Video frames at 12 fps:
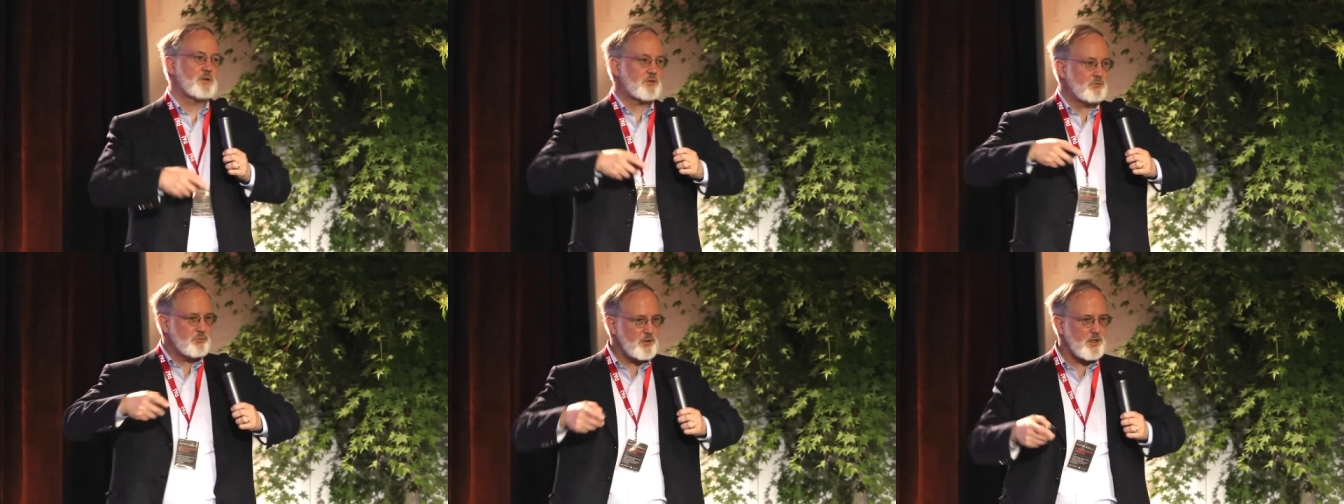
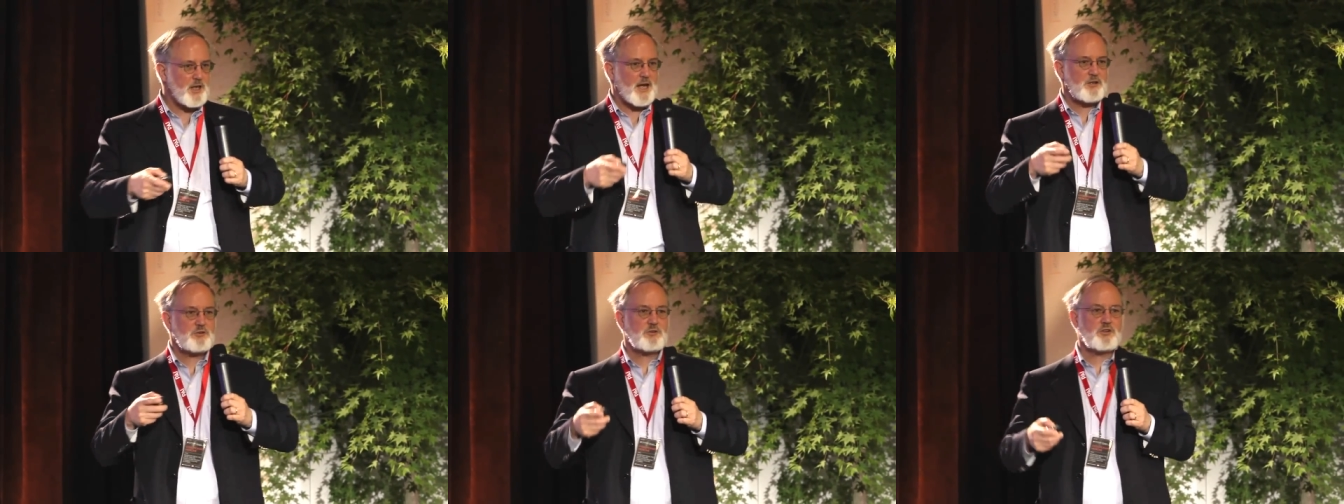But to
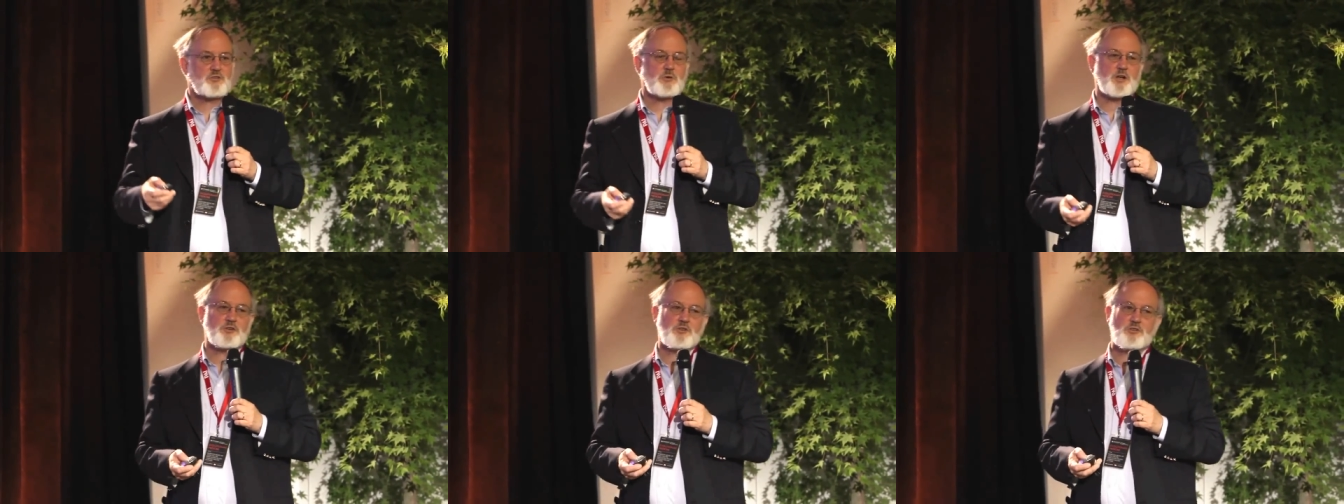really answer
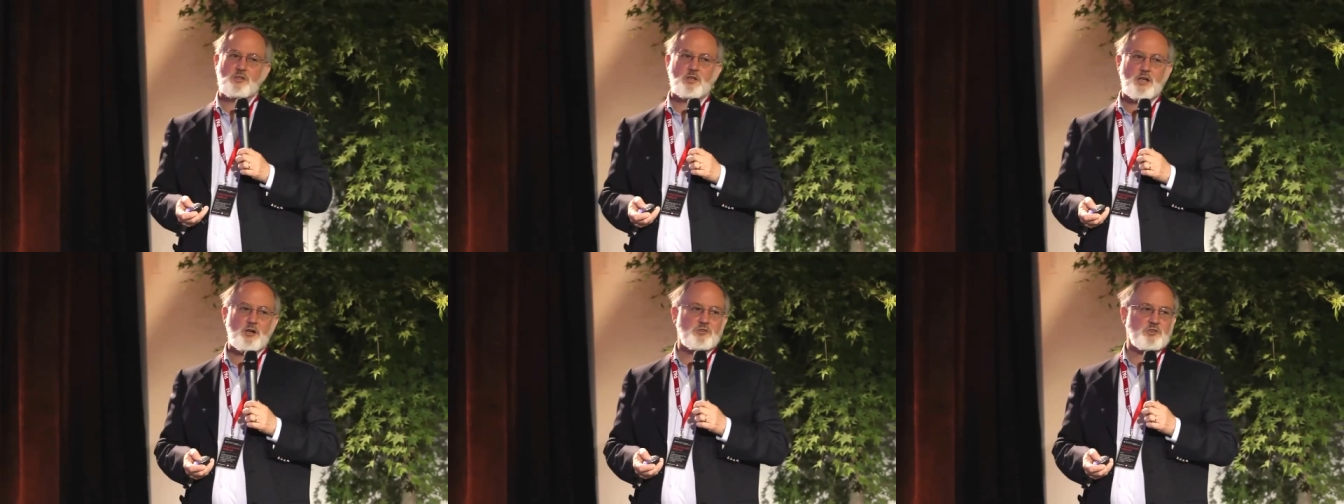these questions
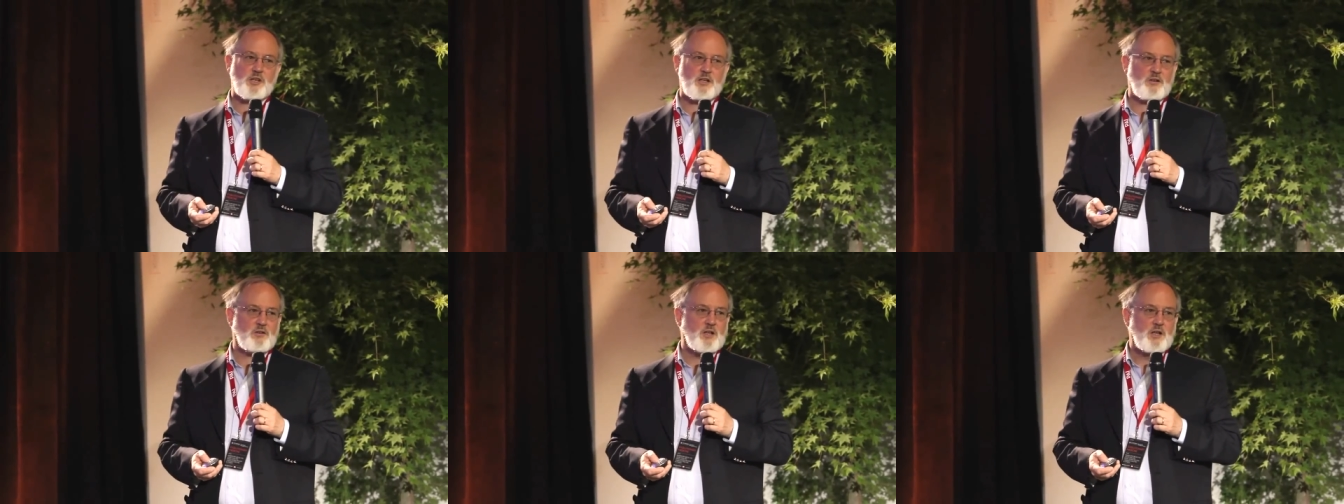in large
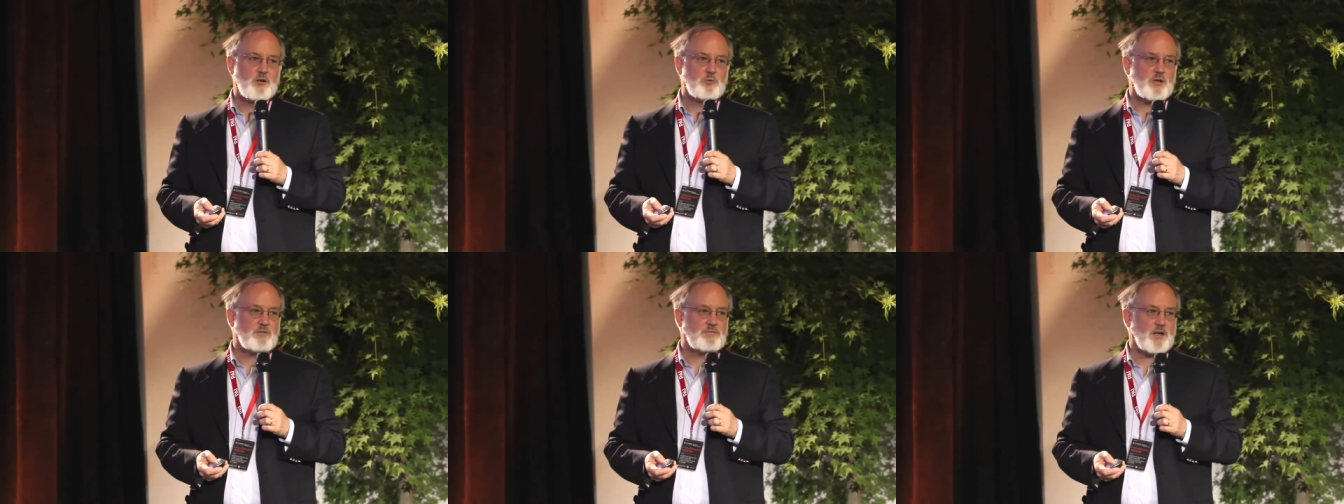scale,
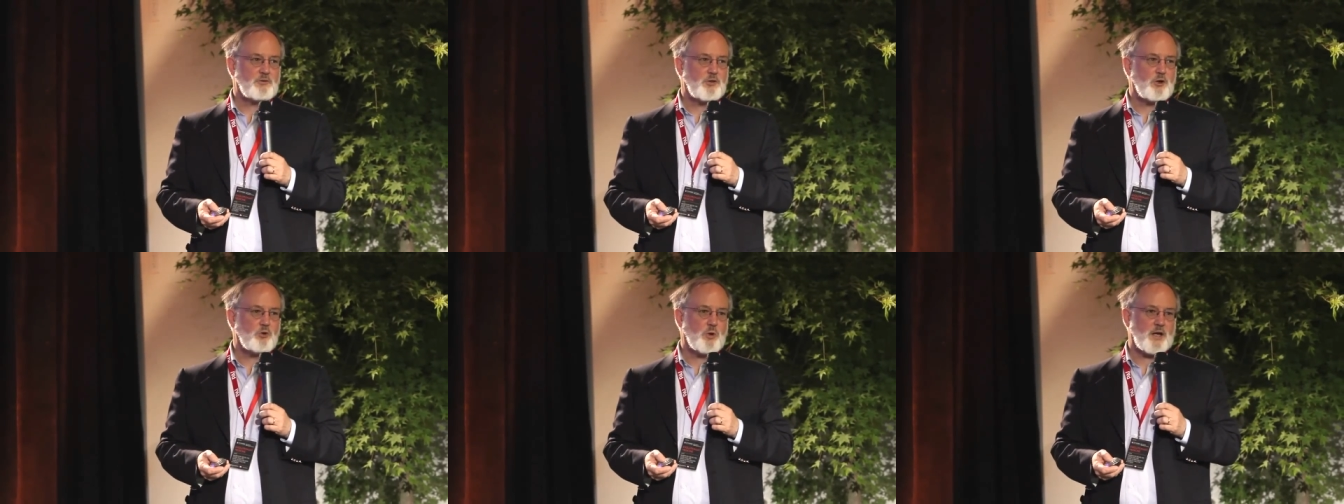we have
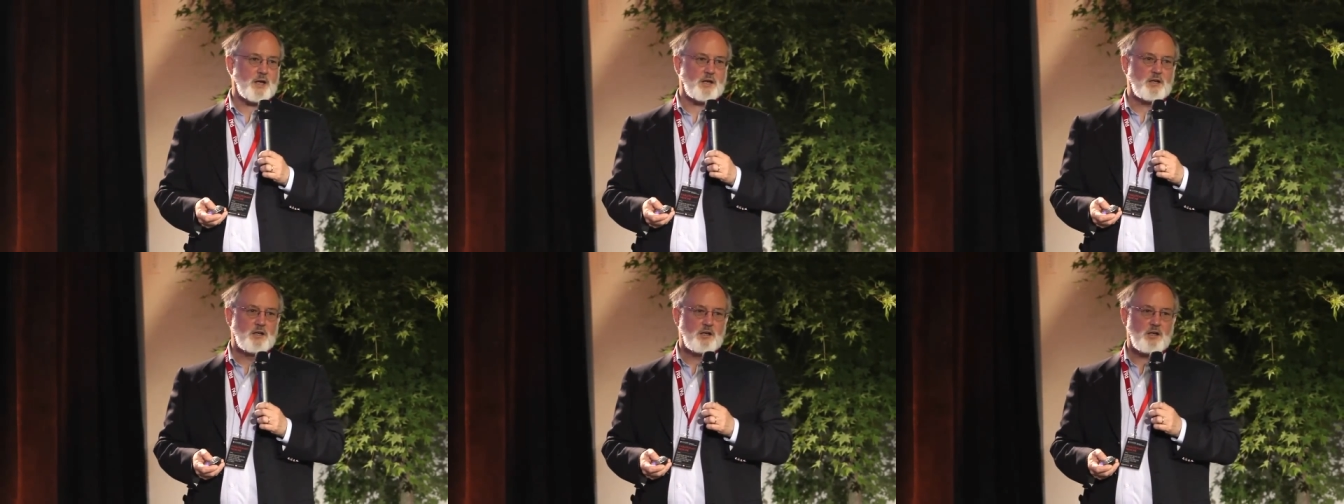found no
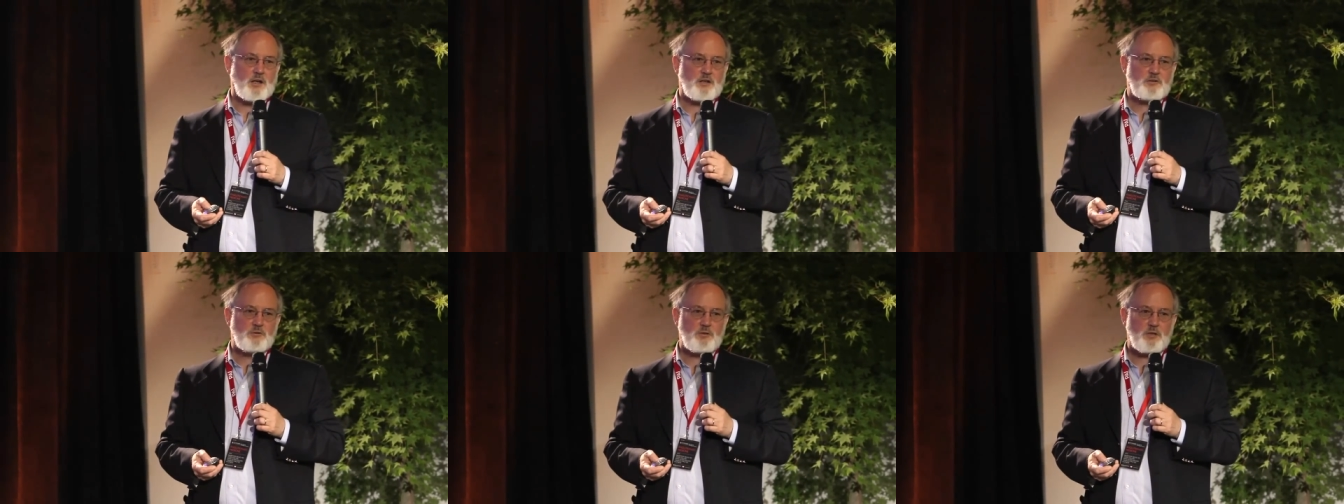way
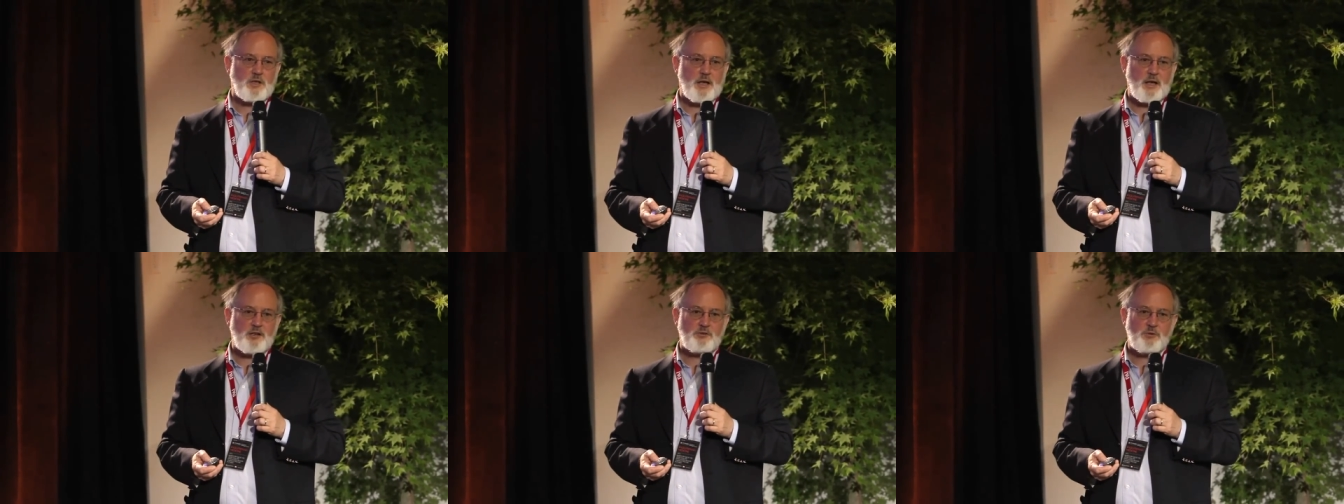uh, to
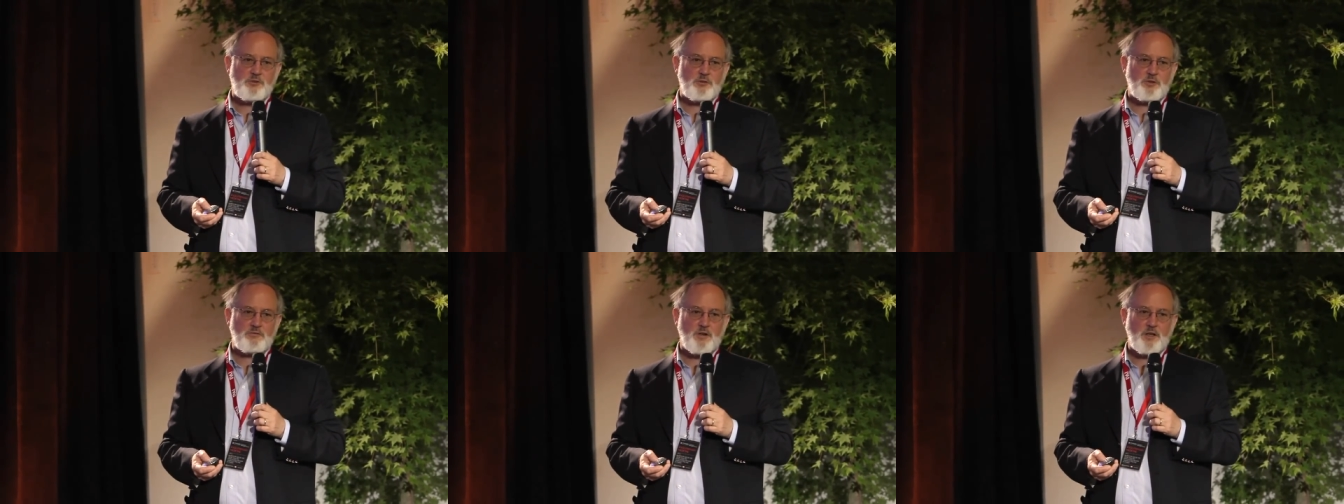engage
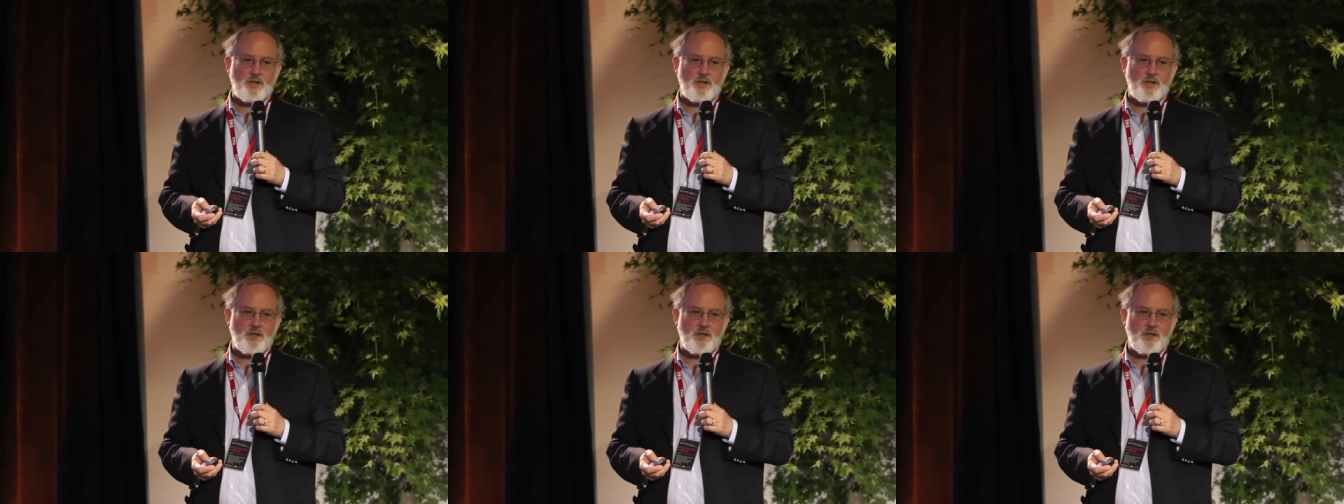research